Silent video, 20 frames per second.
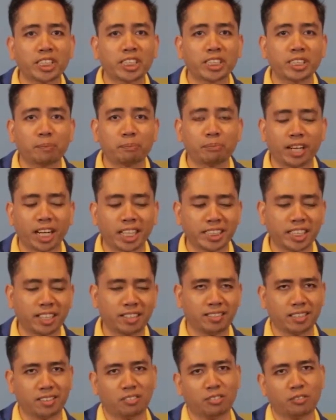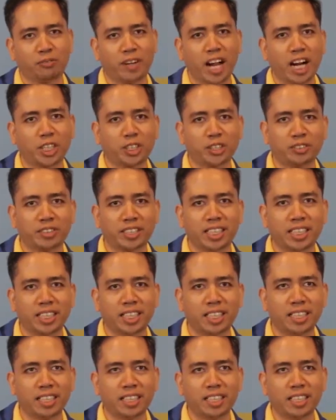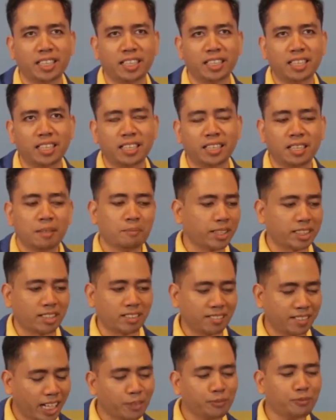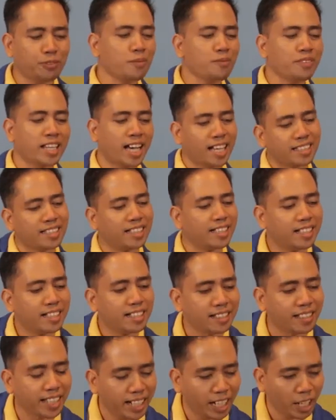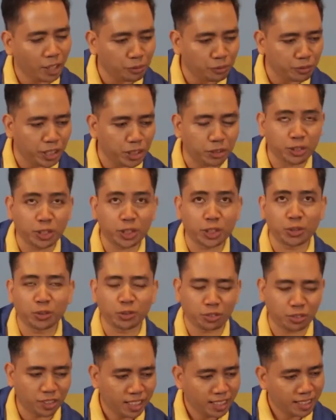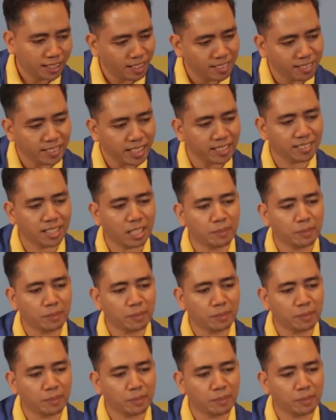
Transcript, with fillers: the project satisfactorily. But aside from that, they are free to choose. Let's take some